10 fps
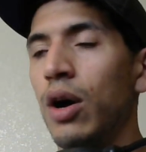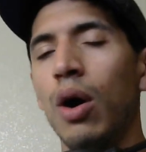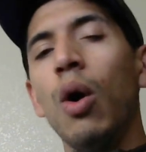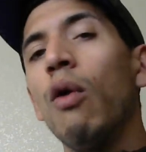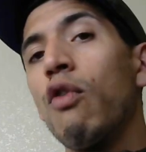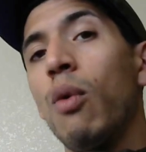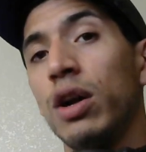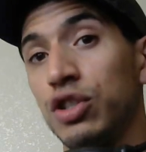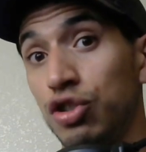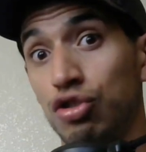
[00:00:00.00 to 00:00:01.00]

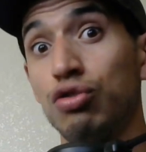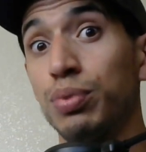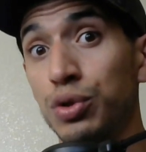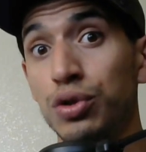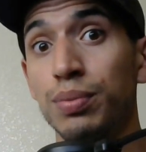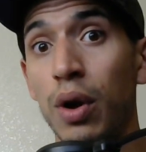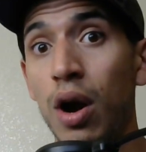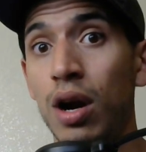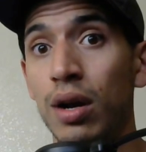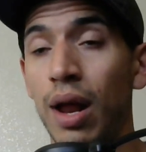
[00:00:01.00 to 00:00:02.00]
Overwatch is super, super
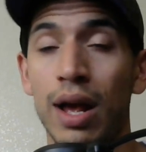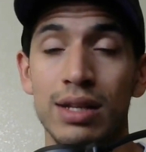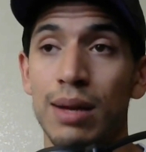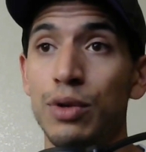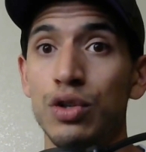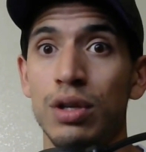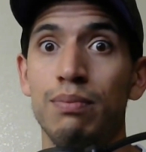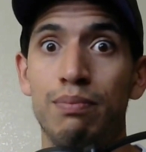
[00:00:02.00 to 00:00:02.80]
hard because I'm usually